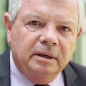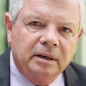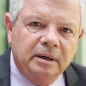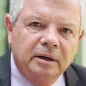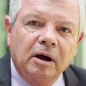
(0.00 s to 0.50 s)

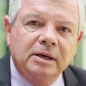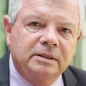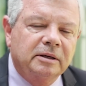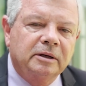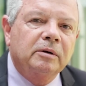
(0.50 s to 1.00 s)

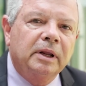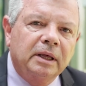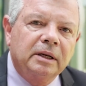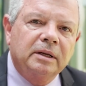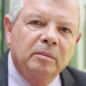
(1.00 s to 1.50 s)
You
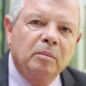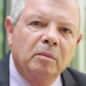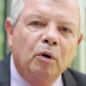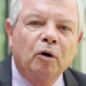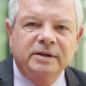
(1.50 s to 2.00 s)
need
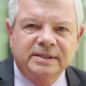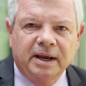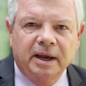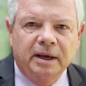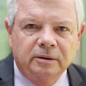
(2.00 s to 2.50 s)
more
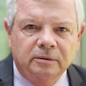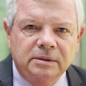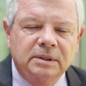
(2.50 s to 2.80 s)
scale.